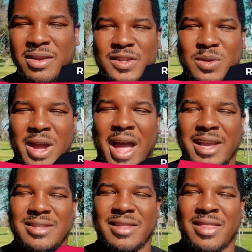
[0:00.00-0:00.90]
So
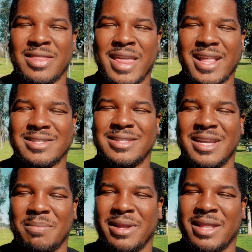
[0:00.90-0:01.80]
guys, that's a
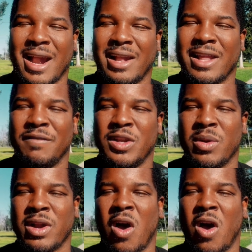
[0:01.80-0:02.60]
tidbit that I love doing.